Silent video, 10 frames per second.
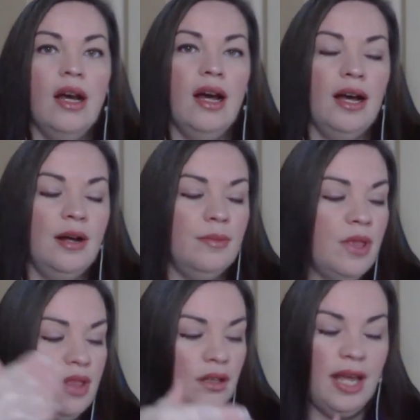
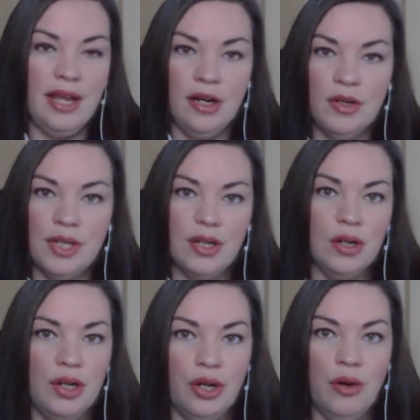the layers that are
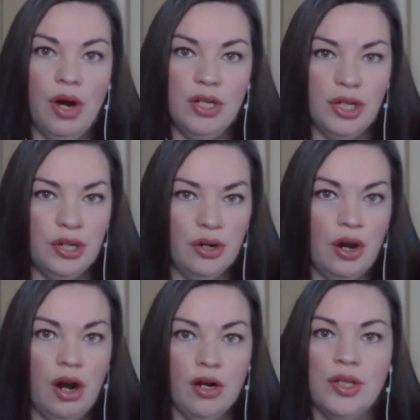going to go onto your
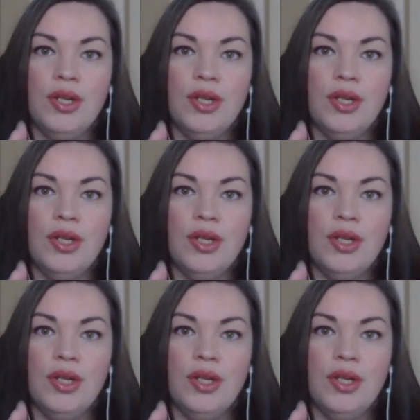card.